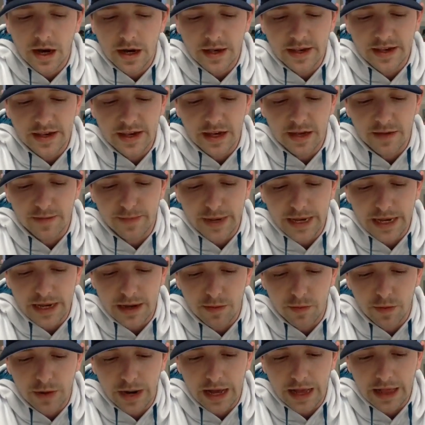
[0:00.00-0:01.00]
6
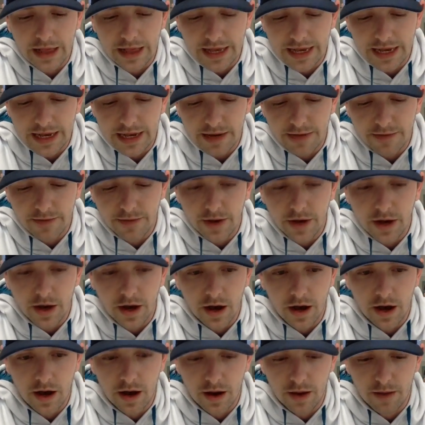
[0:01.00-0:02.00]
p.m. when I leave.
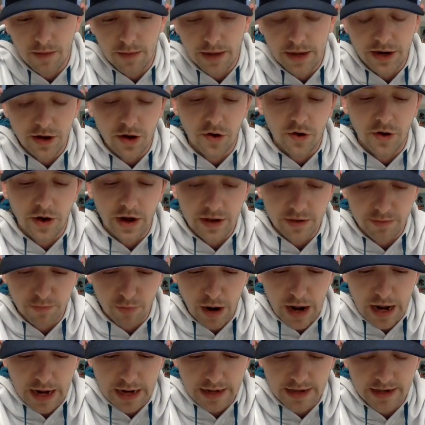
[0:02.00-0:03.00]
Uh, my daughter has
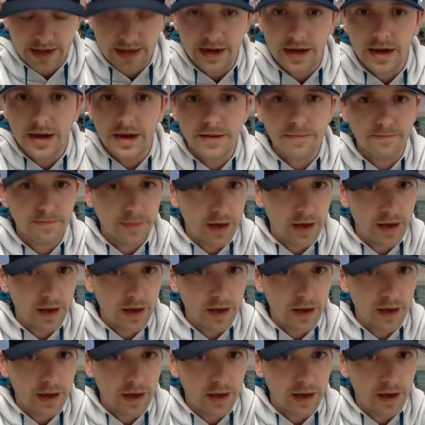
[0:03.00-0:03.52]
practice tonight.